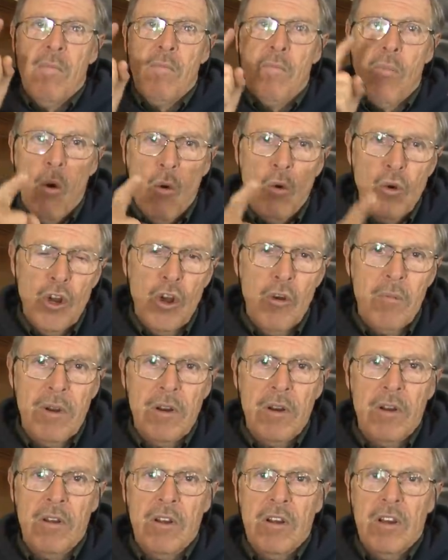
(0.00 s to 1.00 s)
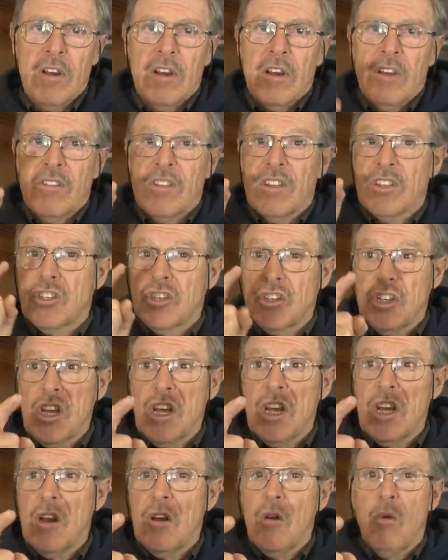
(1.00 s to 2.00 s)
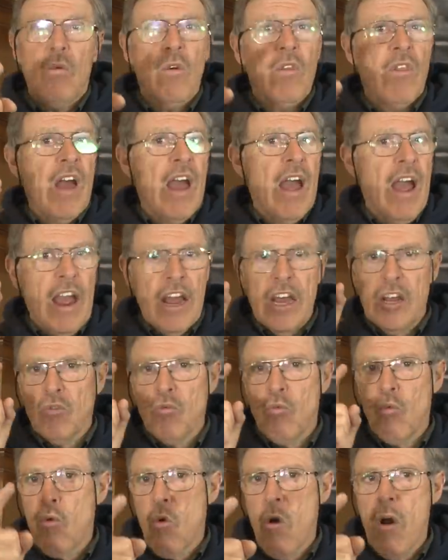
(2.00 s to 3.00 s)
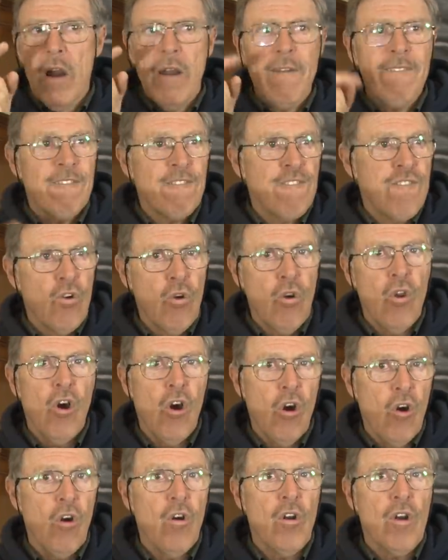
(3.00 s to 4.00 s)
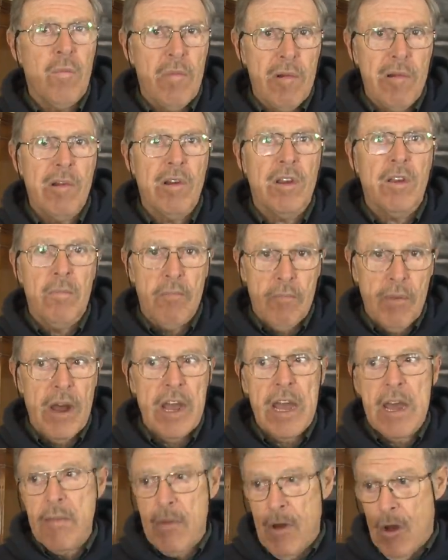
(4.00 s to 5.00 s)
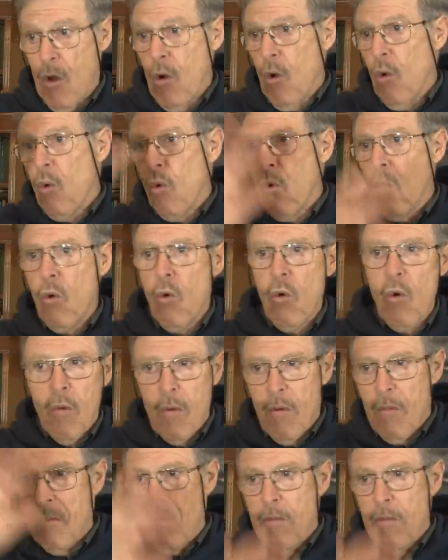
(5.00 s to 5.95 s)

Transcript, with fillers: Paul Newman. The scene with that is one full-on American babe. Whoo!